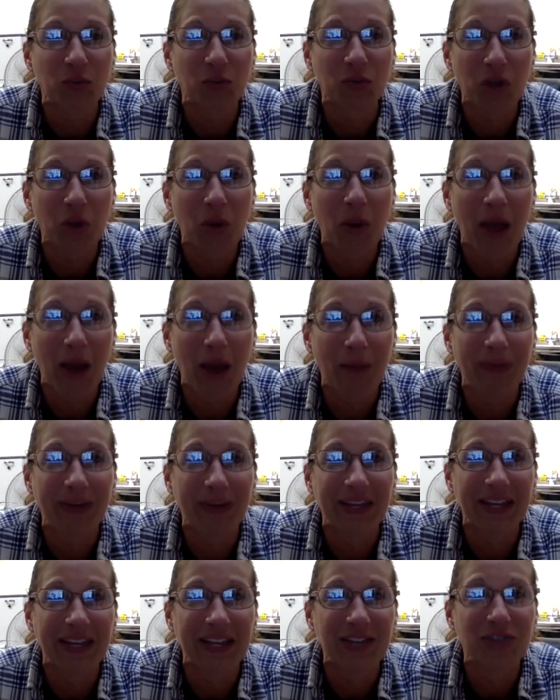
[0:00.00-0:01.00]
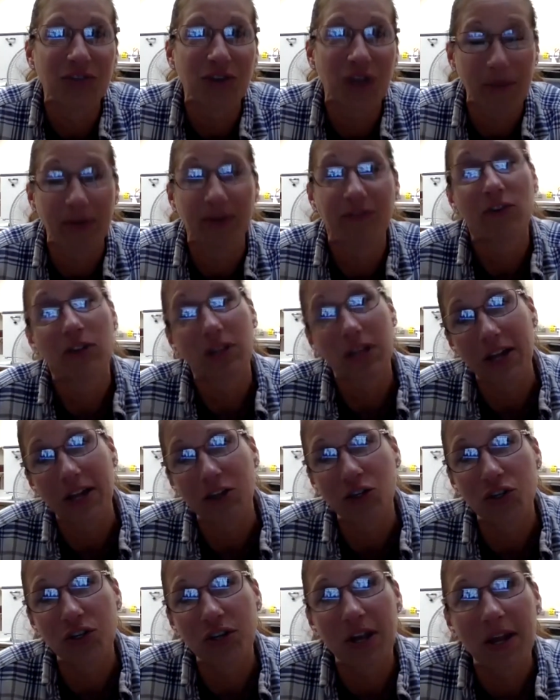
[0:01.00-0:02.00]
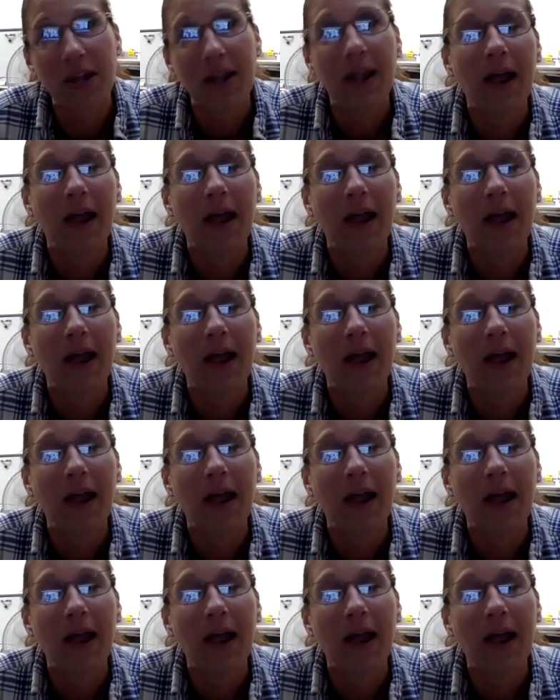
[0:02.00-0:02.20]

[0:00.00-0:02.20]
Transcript: We'll know how many kids are coming for lunch.